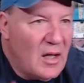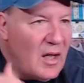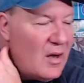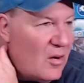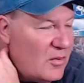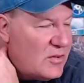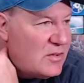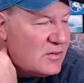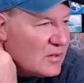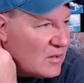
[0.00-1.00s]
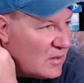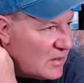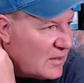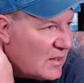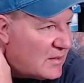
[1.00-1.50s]
I always used to go to
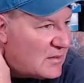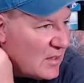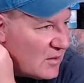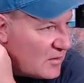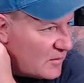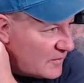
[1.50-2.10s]
the Dice Tower.